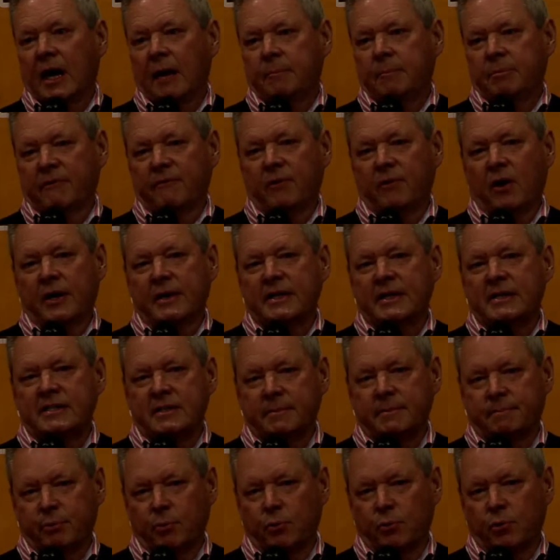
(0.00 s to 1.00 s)
providing
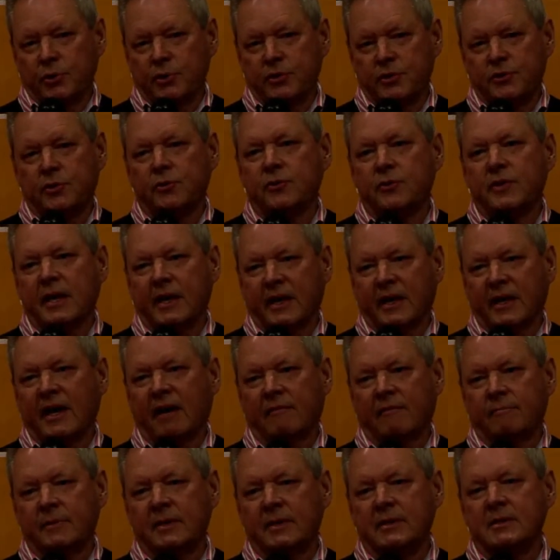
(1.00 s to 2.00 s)
support to their
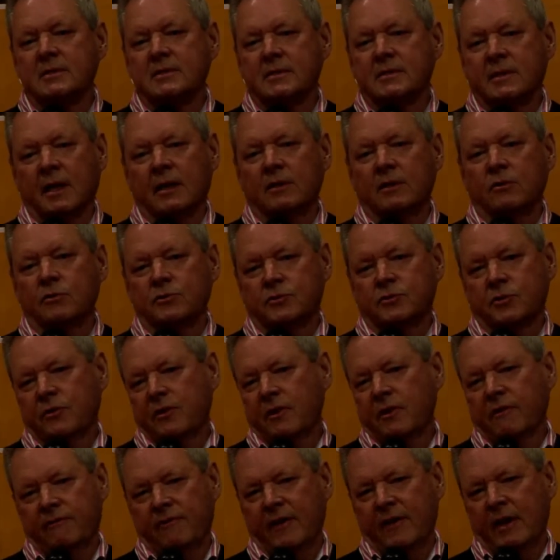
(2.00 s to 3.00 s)
governments and also
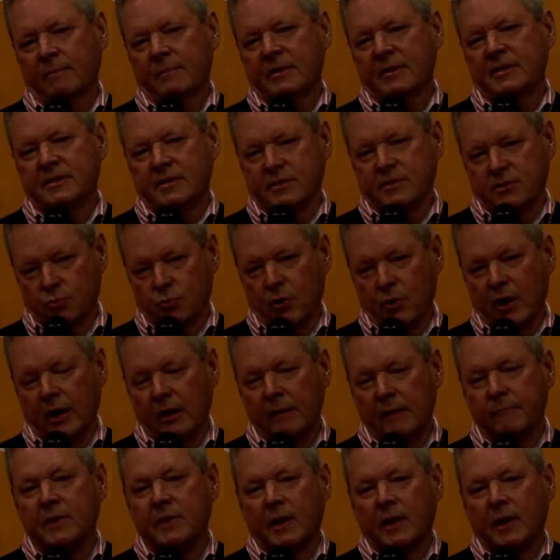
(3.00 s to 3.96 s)
their families as well.